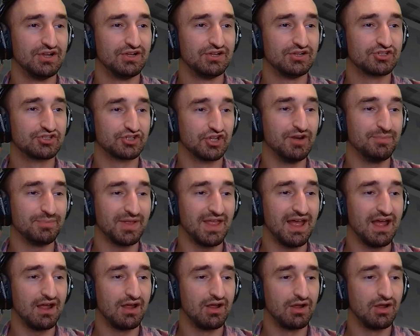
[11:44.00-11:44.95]
shouldn't be
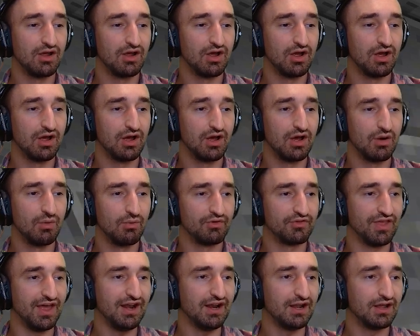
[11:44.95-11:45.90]
that... Is
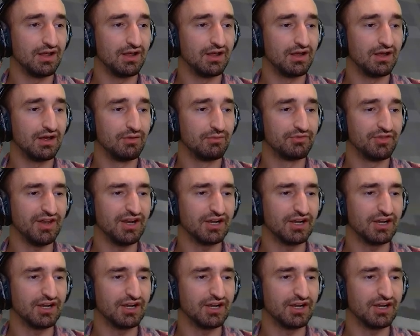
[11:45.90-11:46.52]
that a... Is that a